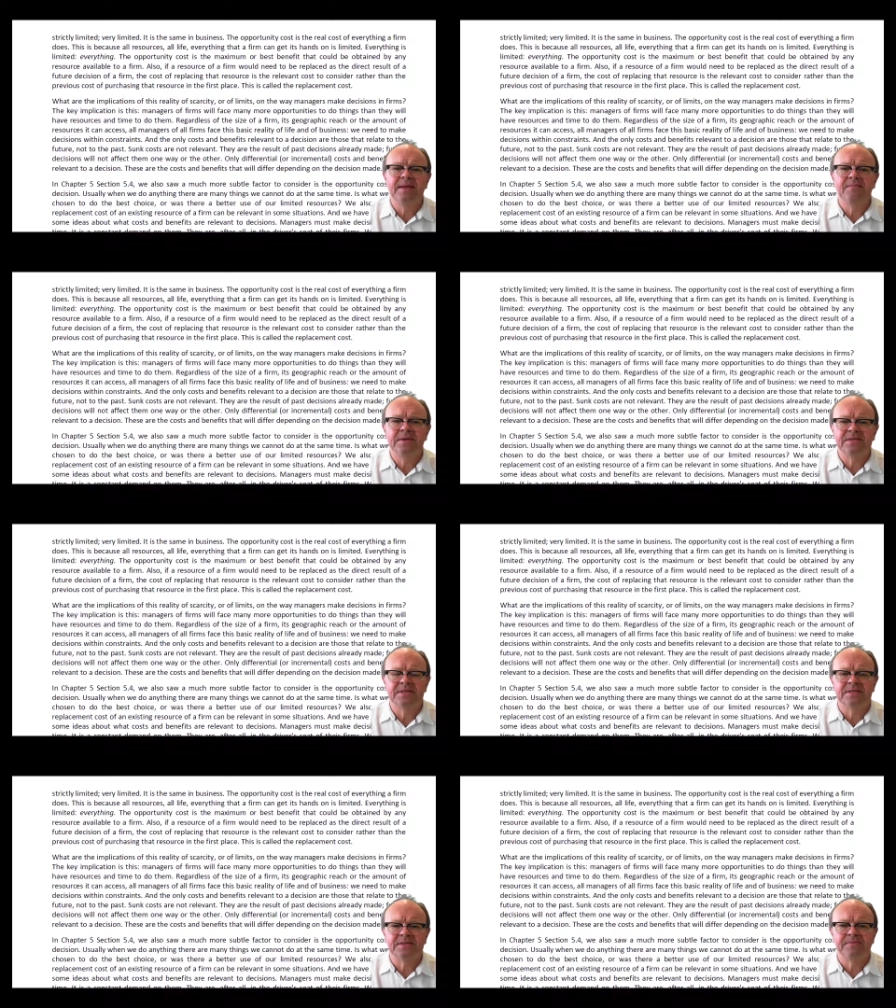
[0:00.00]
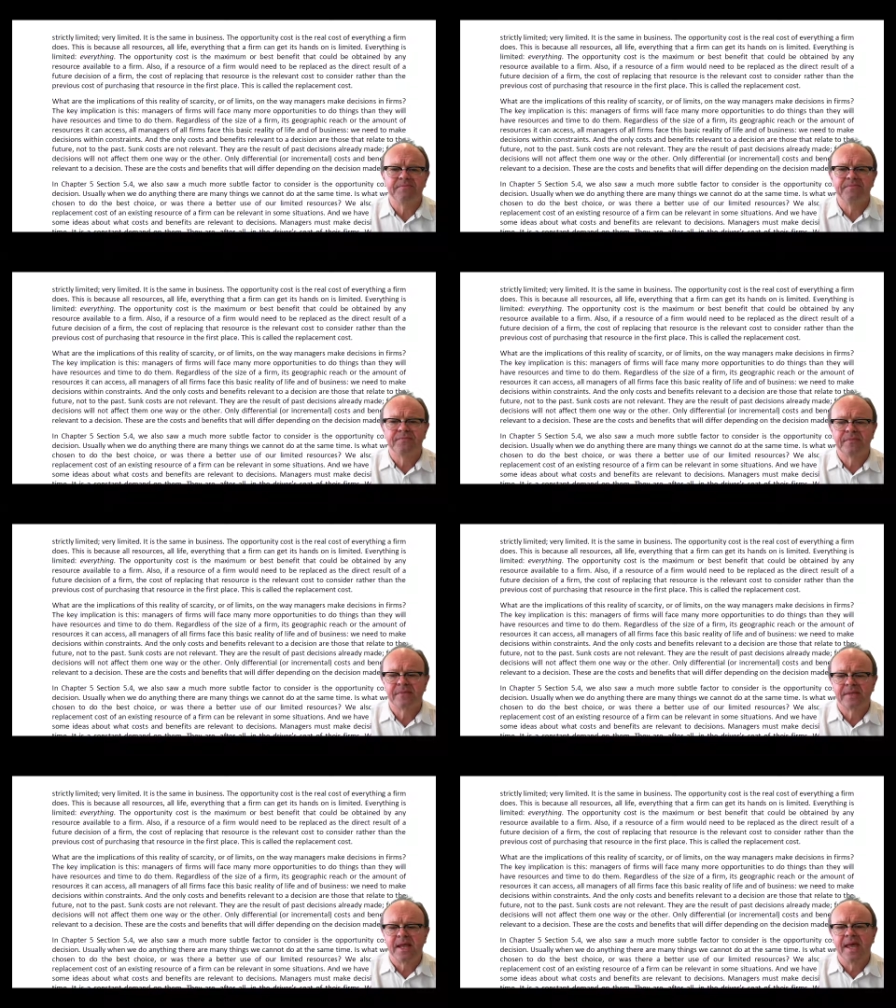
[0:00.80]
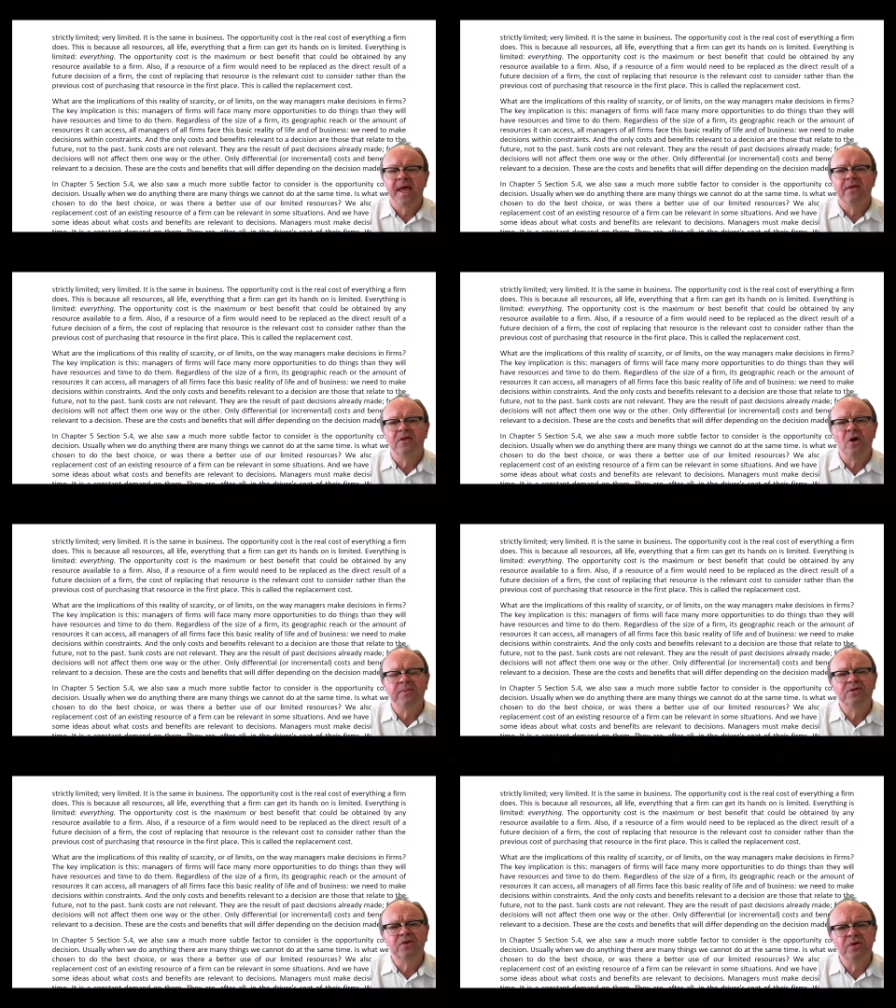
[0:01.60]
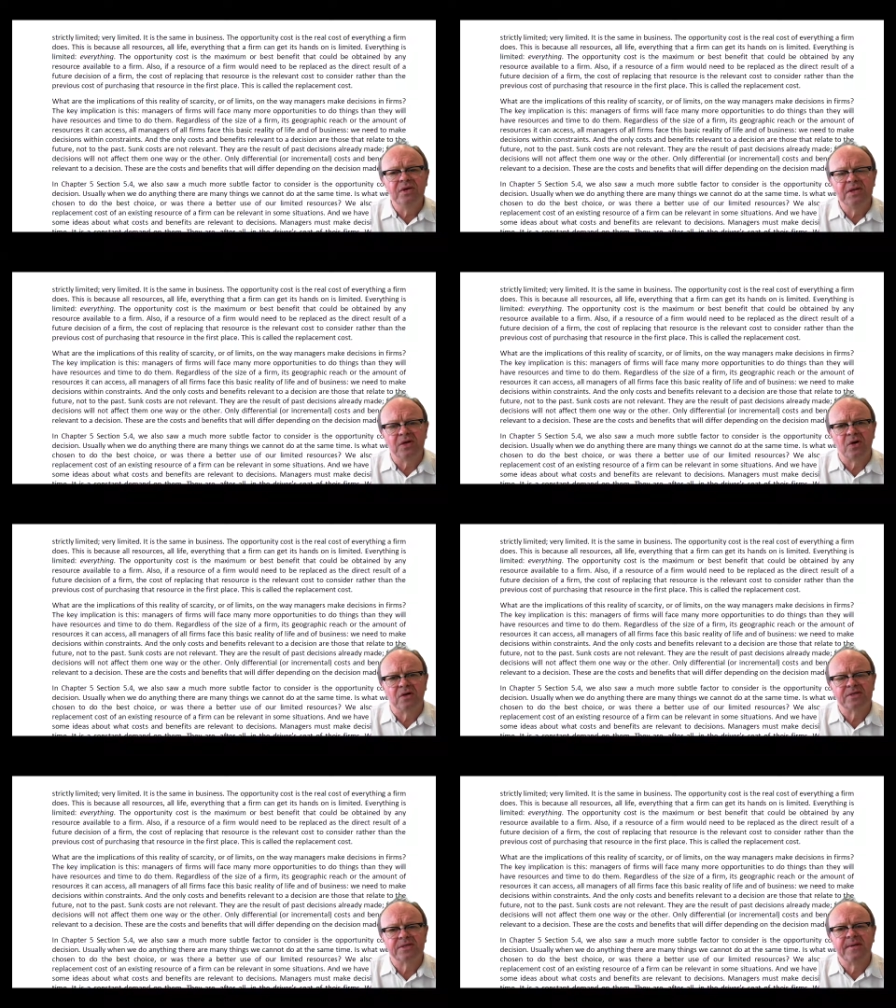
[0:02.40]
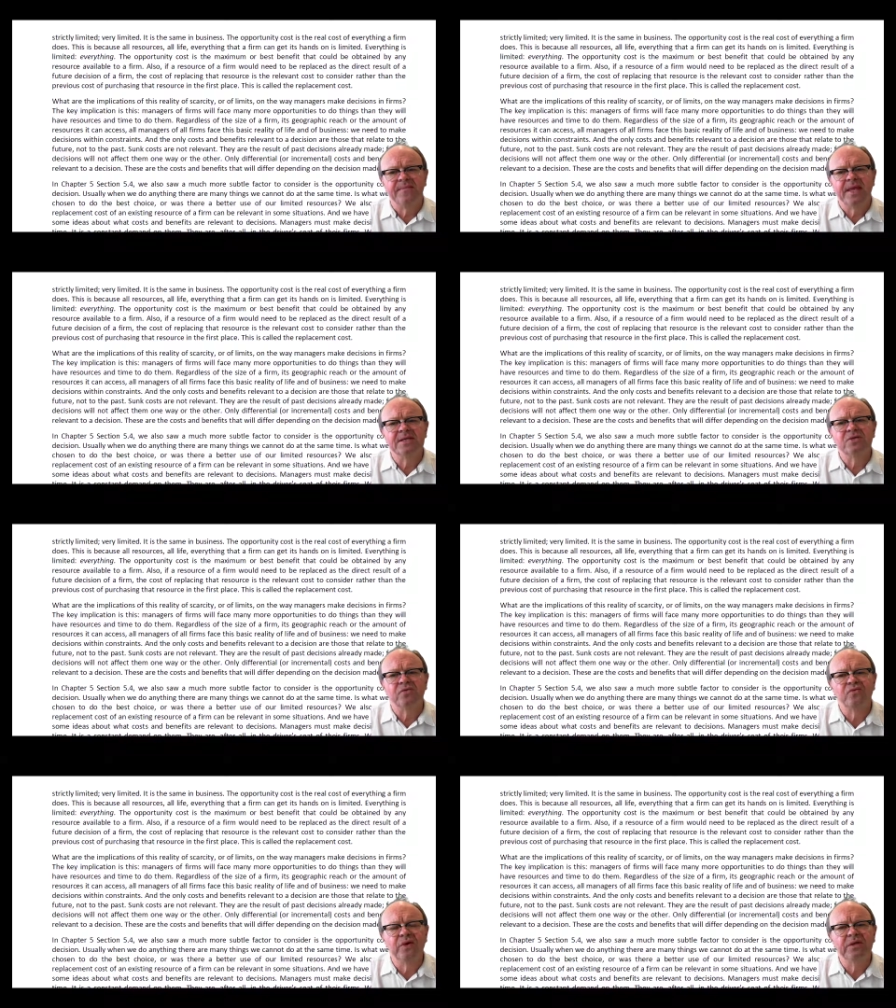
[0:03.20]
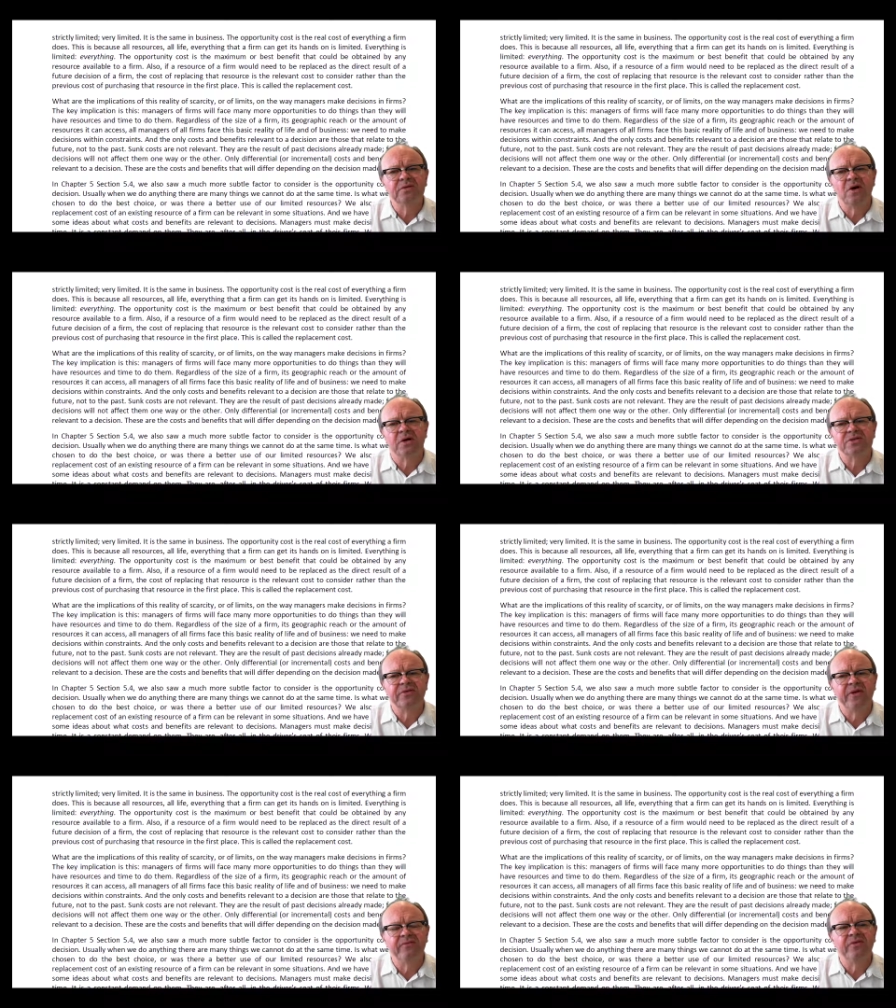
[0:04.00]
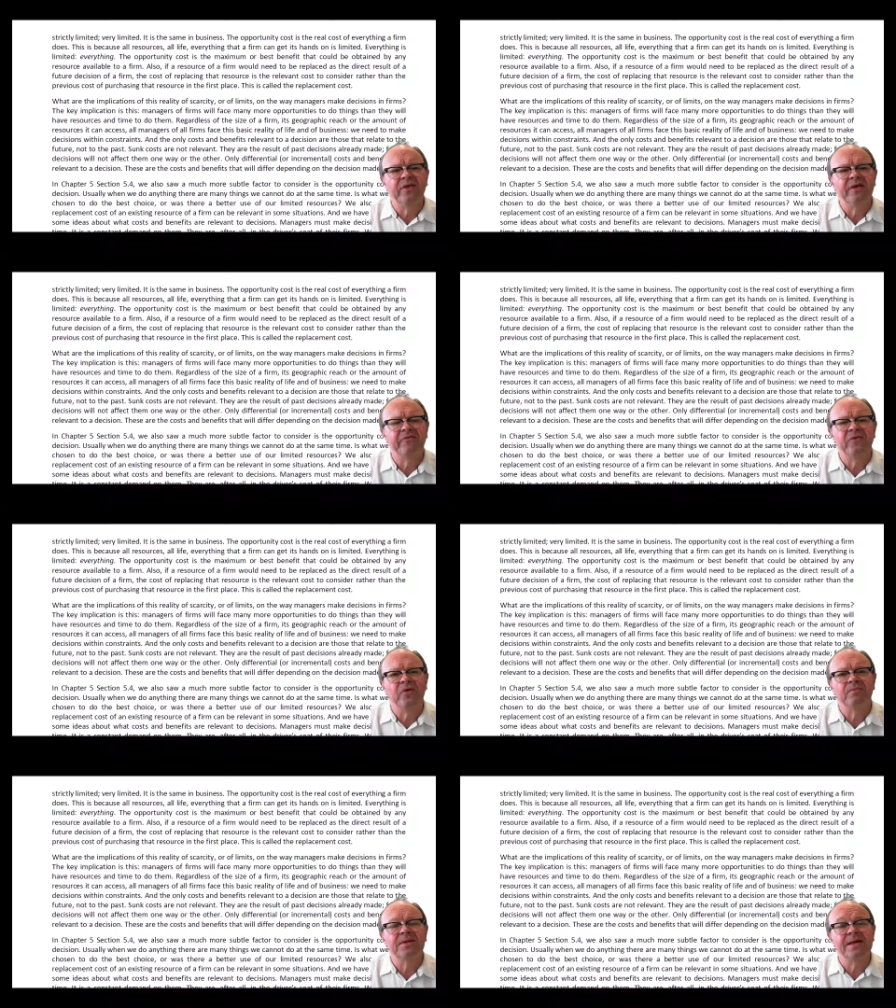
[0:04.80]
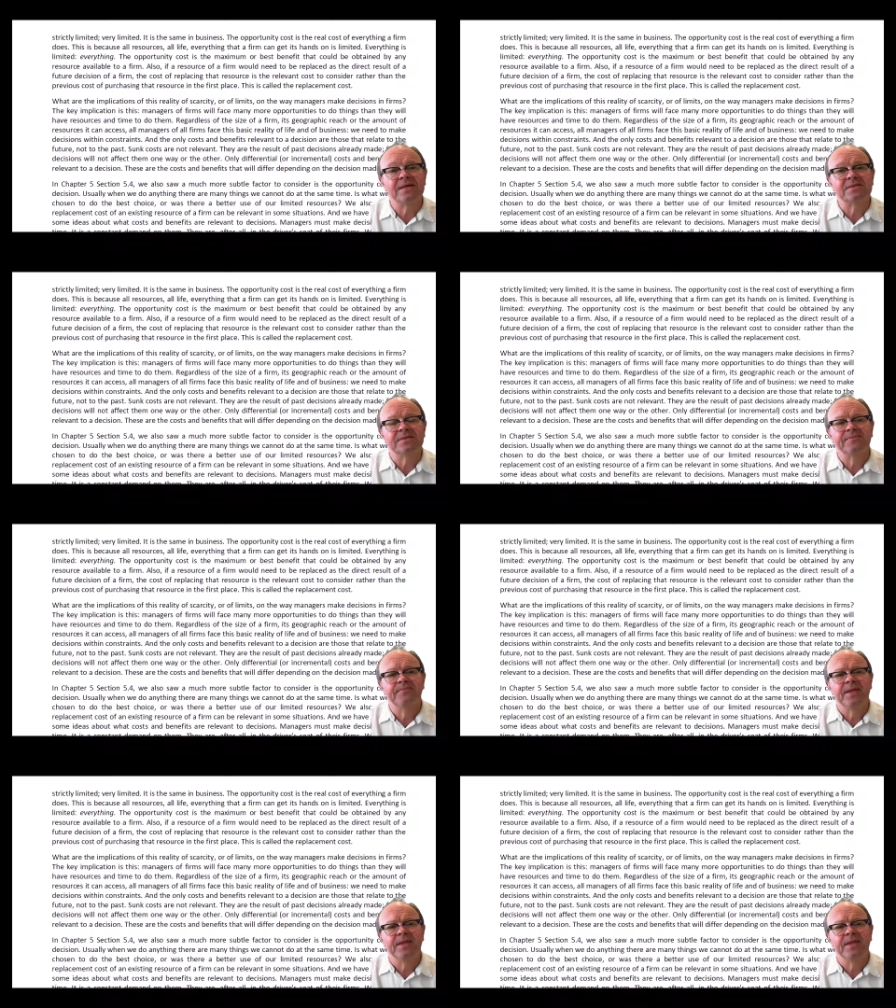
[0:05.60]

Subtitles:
in business. The opportunity cost is the real cost of everything a firm does.